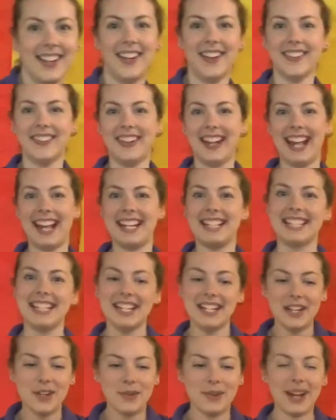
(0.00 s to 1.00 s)
All right,
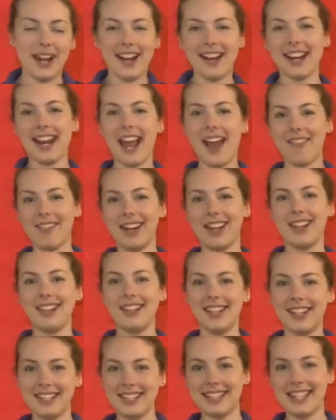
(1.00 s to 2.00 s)
we are going to have another
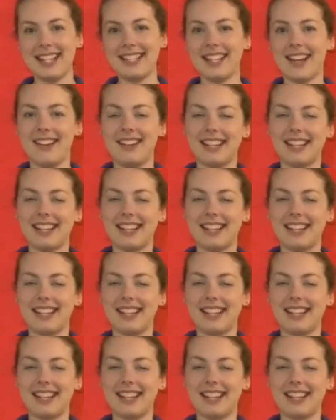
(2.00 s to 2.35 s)
little sit down